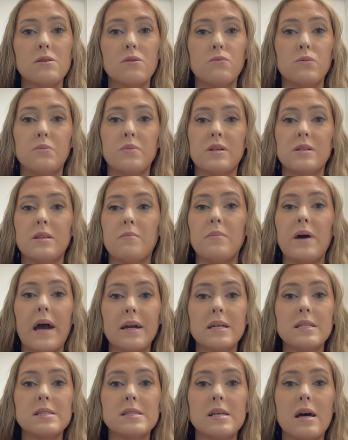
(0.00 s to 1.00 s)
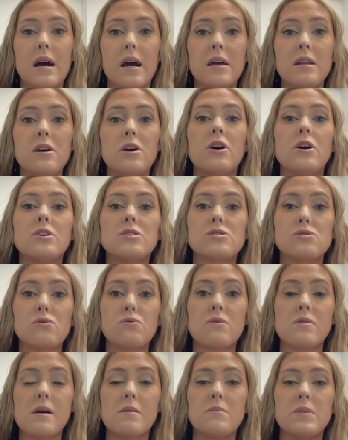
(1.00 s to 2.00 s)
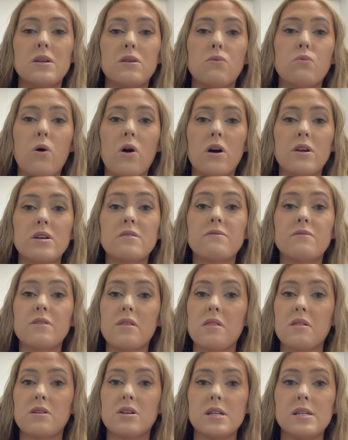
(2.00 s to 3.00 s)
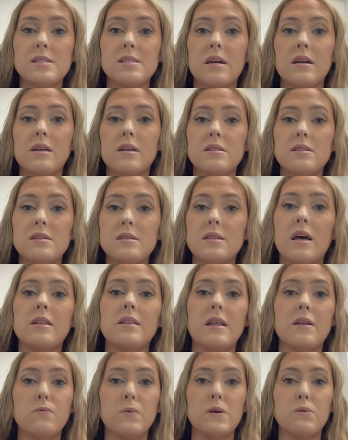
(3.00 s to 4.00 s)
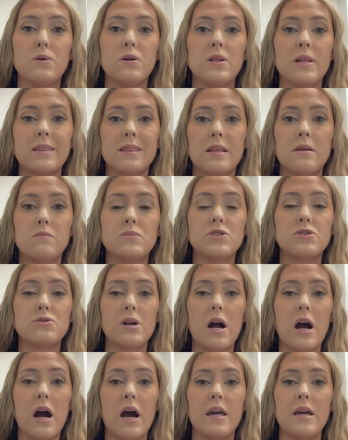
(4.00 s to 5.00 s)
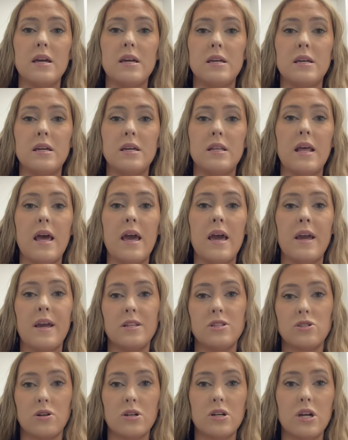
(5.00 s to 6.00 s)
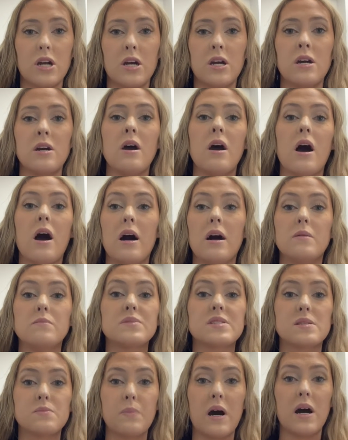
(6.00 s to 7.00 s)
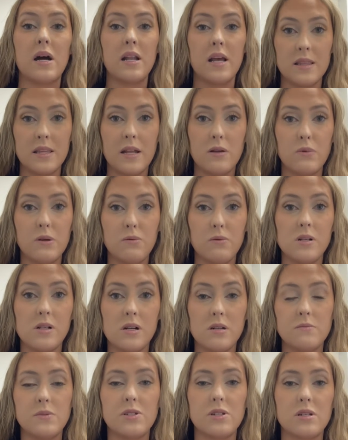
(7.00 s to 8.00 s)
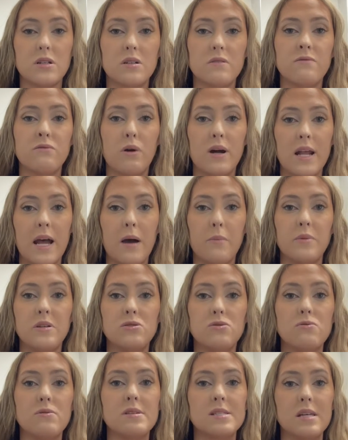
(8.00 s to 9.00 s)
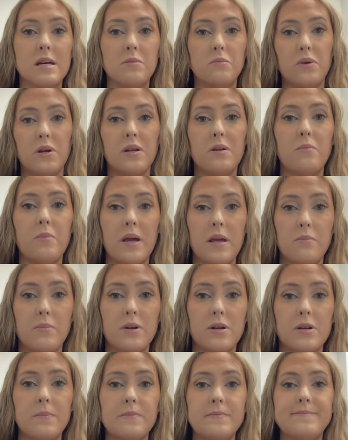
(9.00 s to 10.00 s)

We'll bring them back inside, soak them in water for 30 seconds, and then we will let them dry in a dark spot, and then we will observe what happened to the sunprint paper.